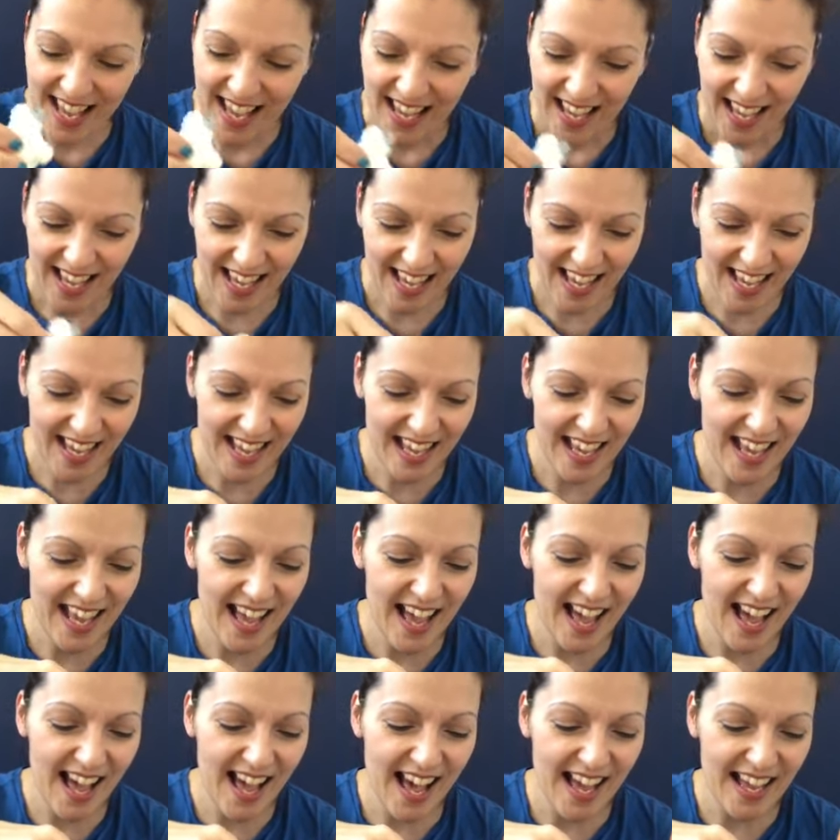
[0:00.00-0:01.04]

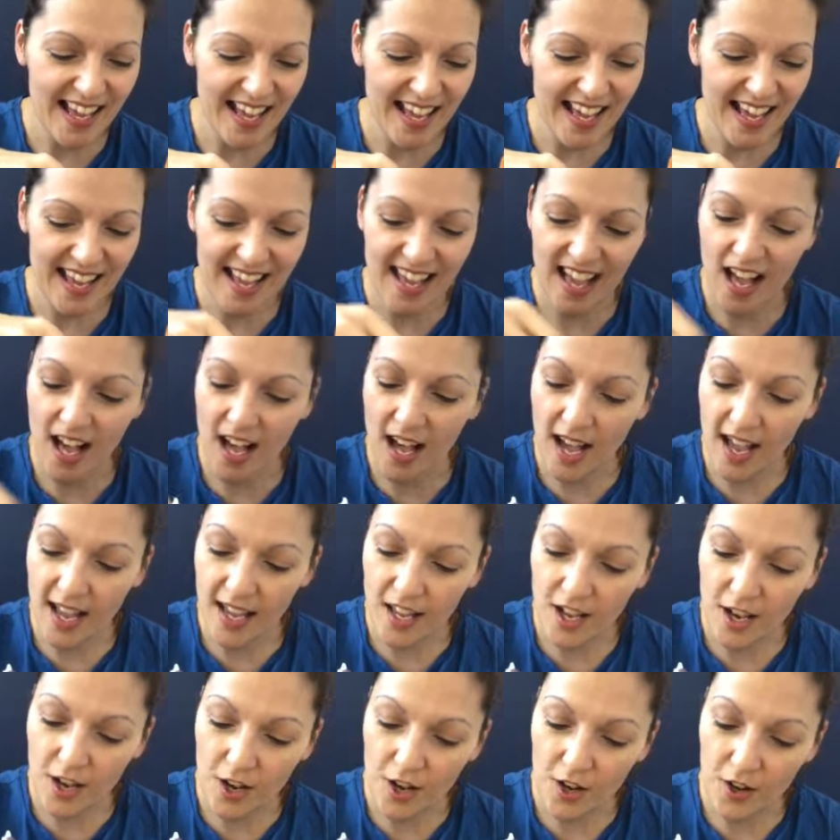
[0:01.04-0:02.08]

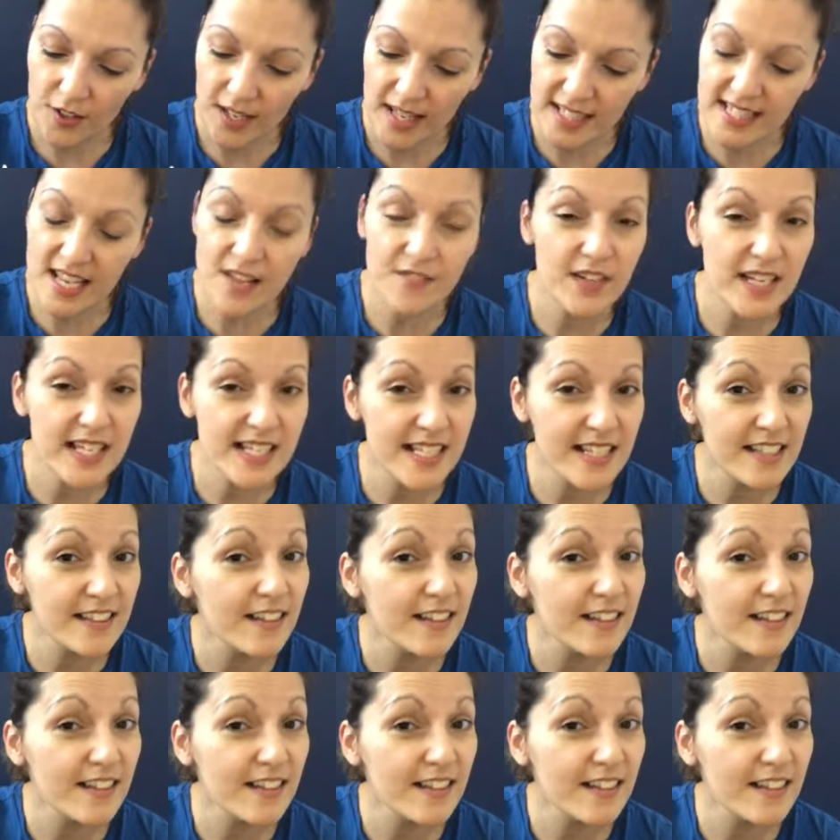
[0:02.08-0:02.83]
E-I-E-I-O. Let's have a listen